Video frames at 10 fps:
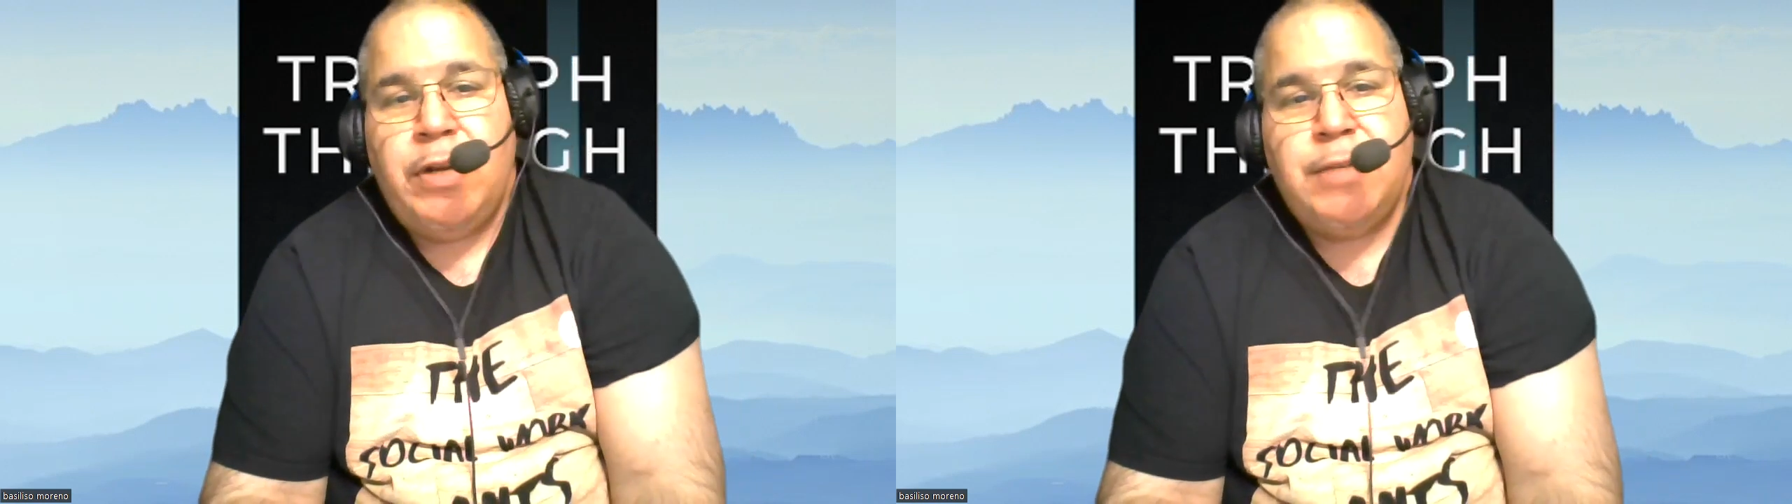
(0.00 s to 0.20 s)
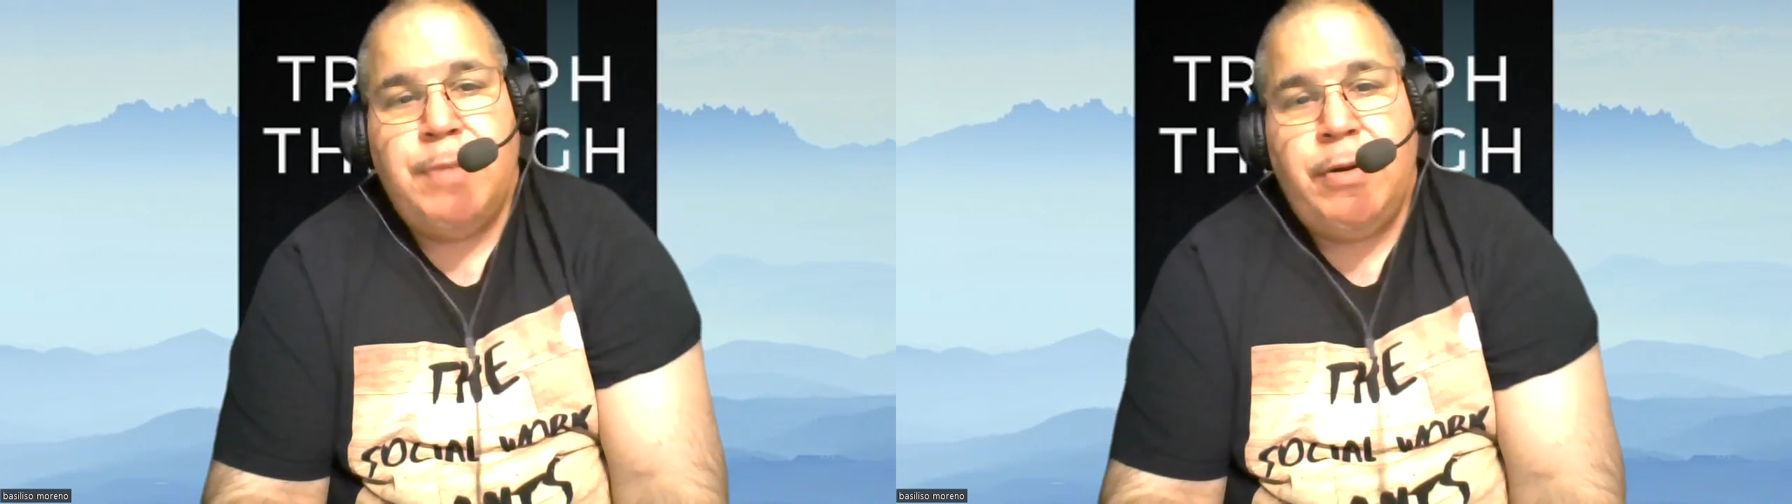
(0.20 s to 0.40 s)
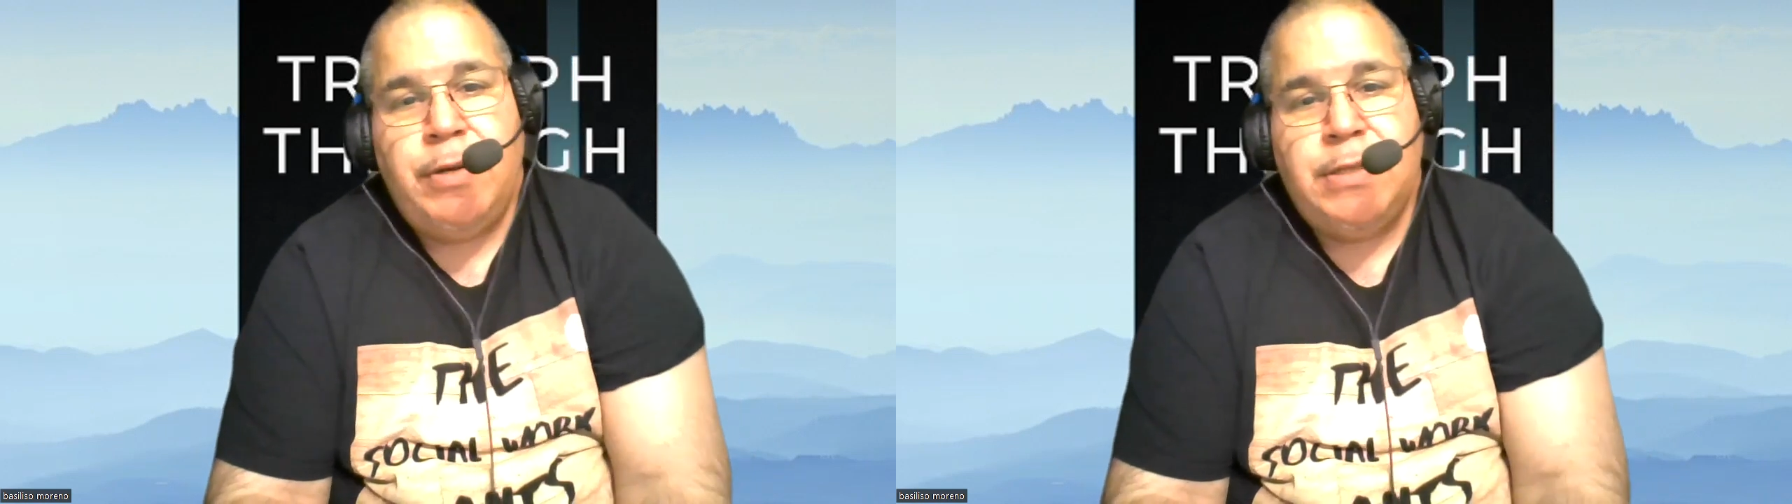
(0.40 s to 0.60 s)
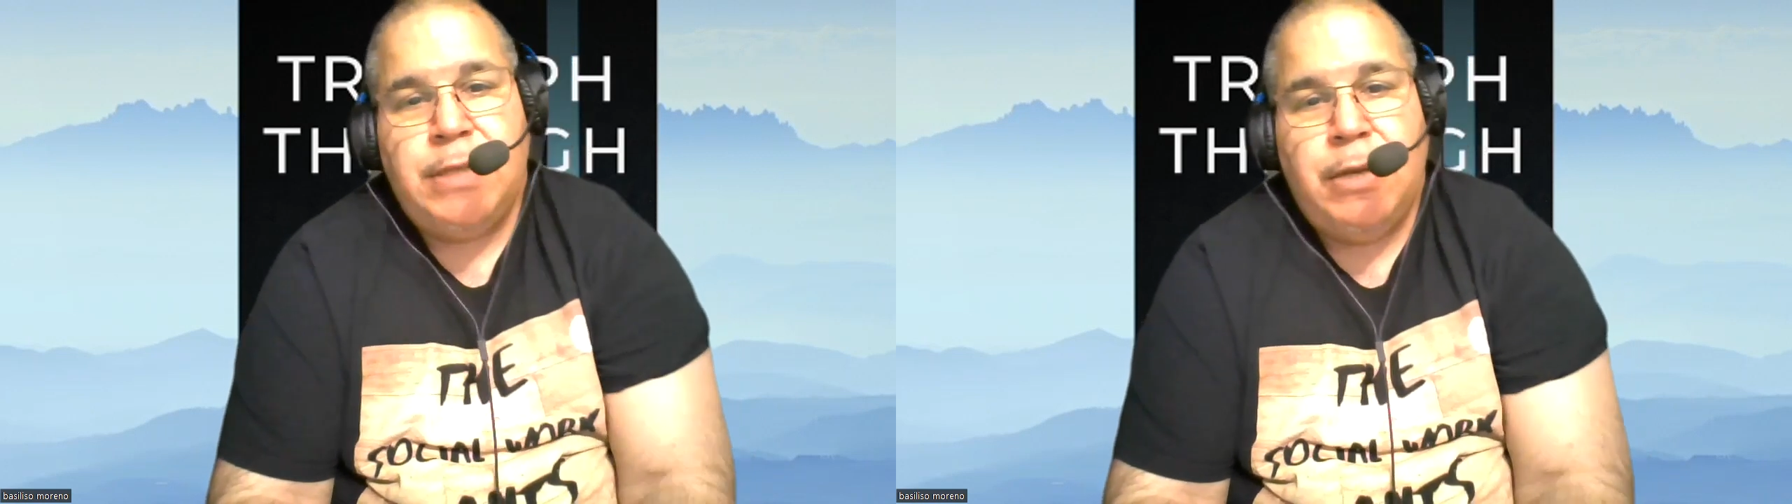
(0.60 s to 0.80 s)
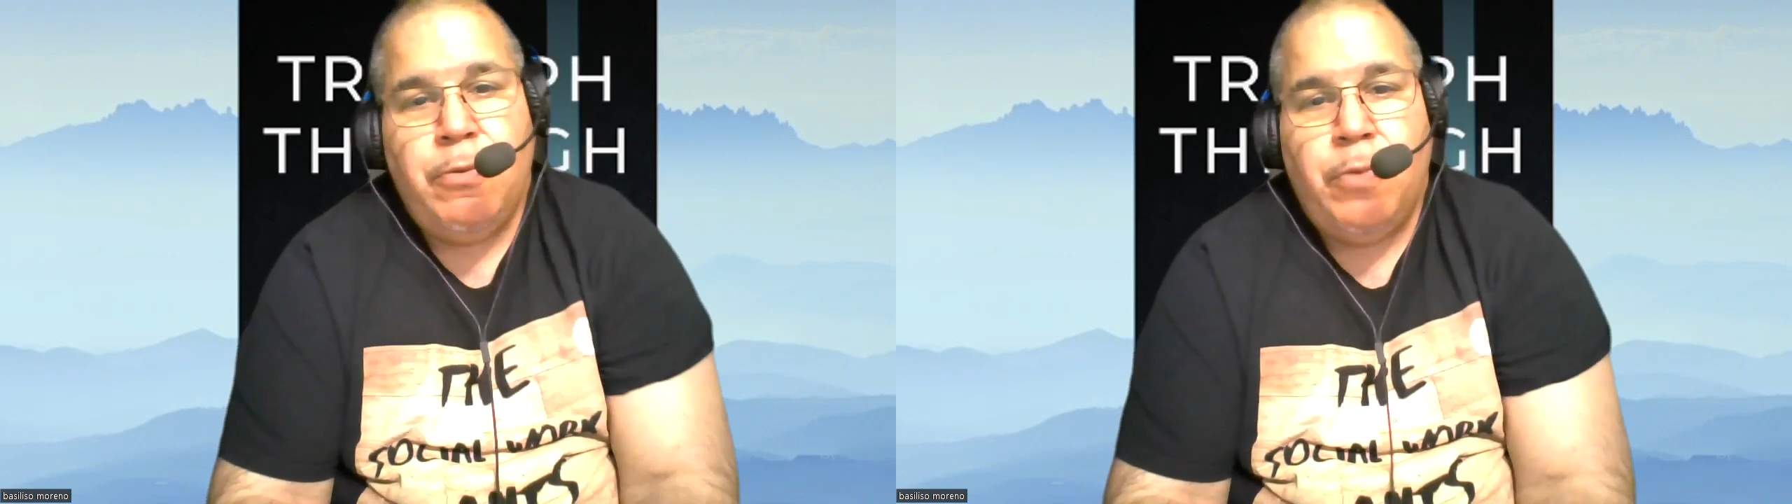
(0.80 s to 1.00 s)

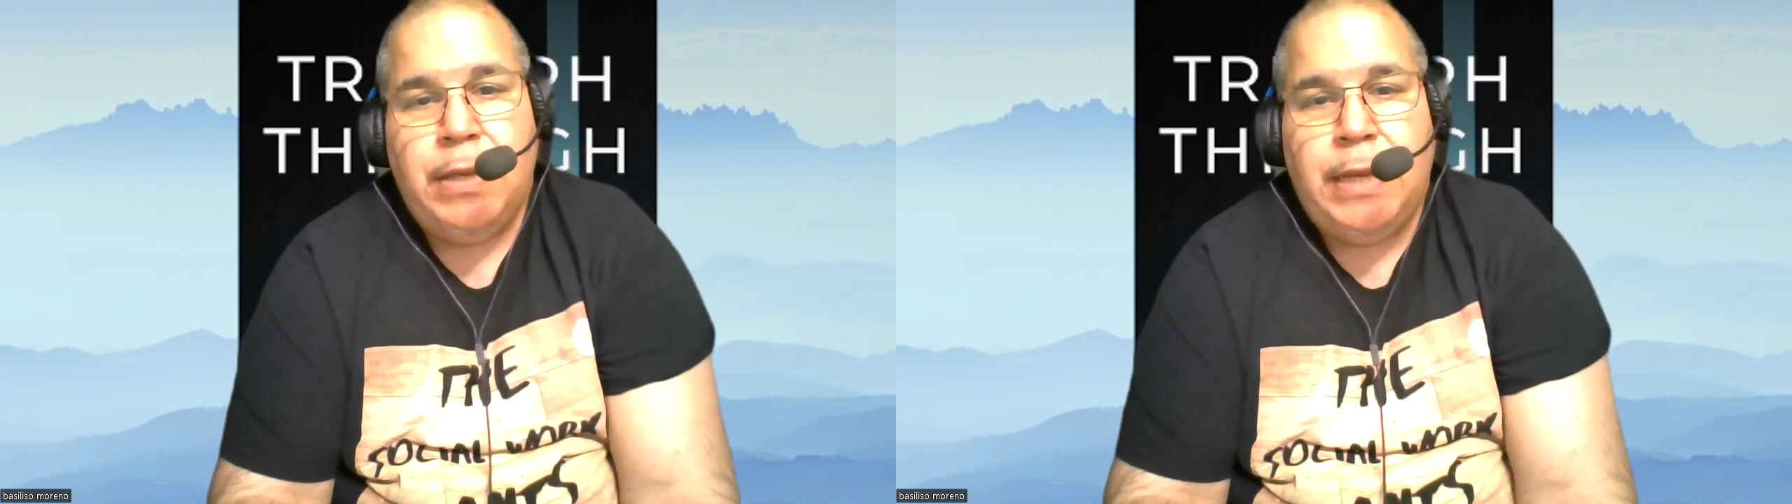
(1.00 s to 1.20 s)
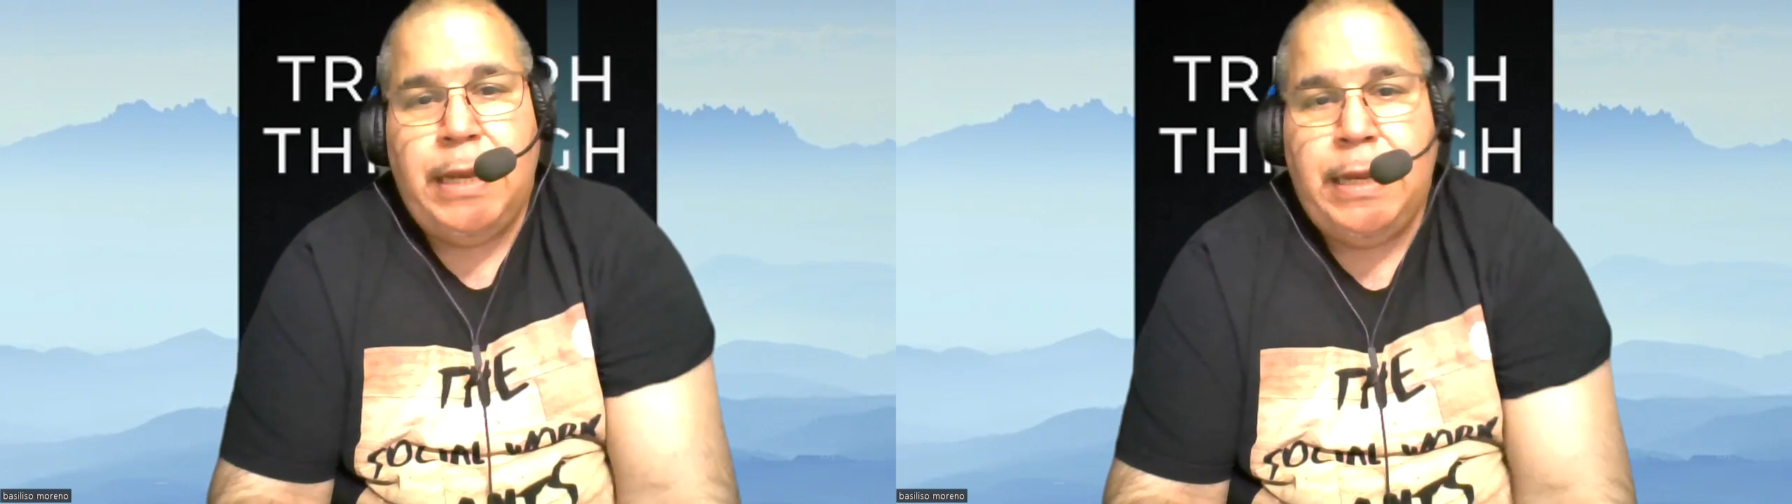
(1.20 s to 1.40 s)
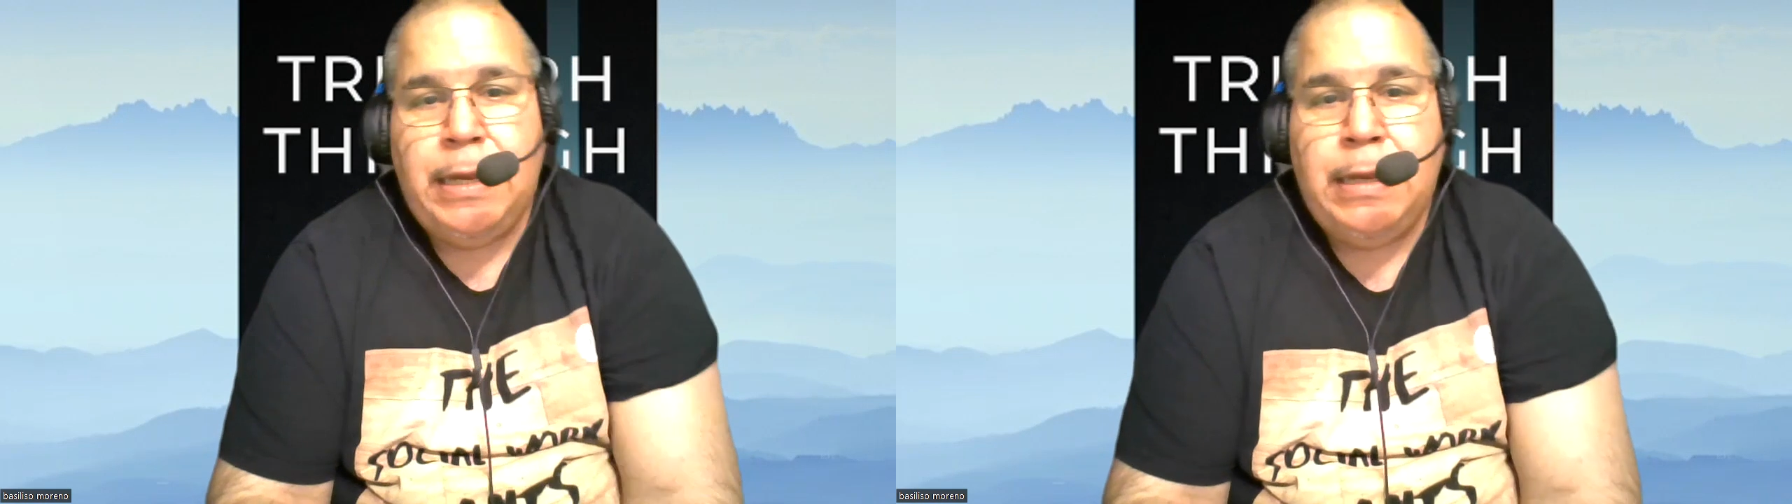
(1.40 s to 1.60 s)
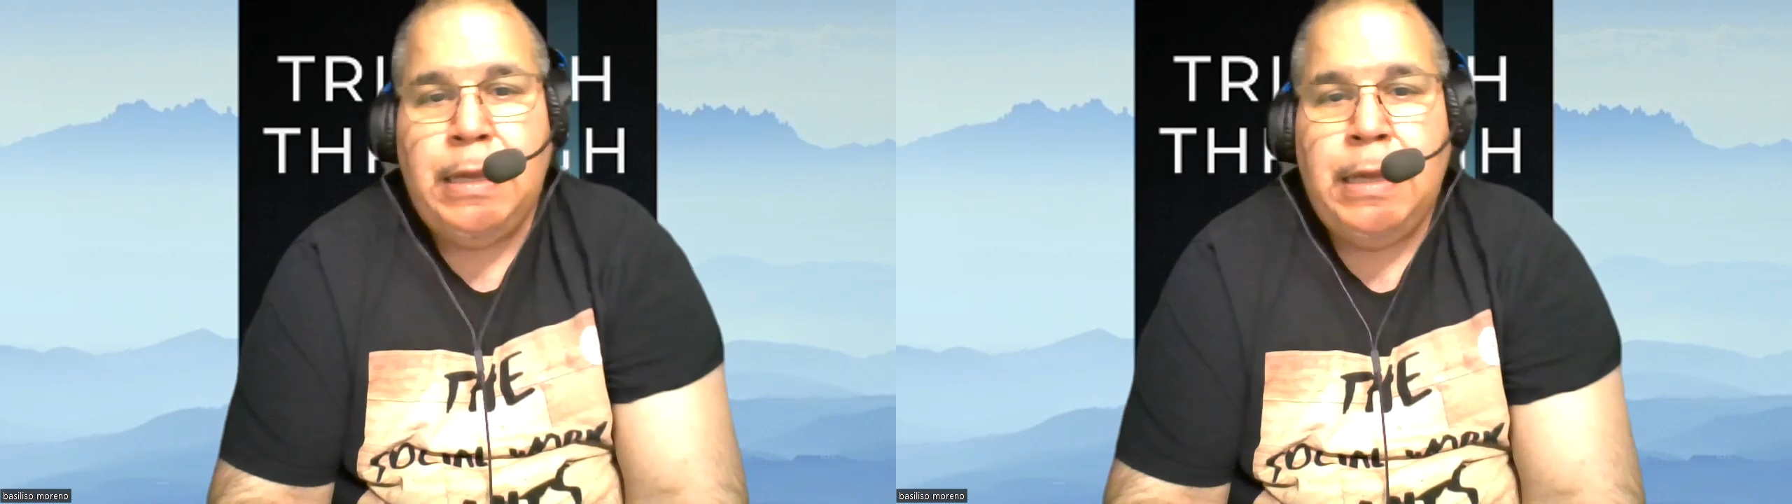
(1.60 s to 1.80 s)
experiencing one thing